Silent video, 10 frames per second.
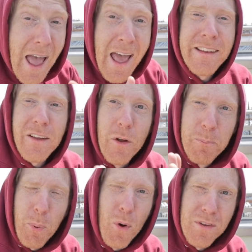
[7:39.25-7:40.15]
And
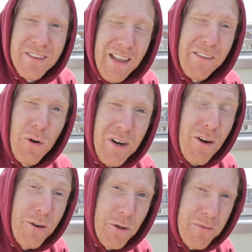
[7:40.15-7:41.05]
a point that
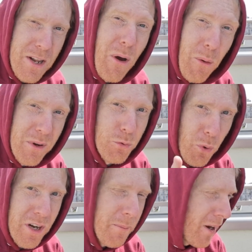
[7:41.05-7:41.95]
earlier in the video I was worried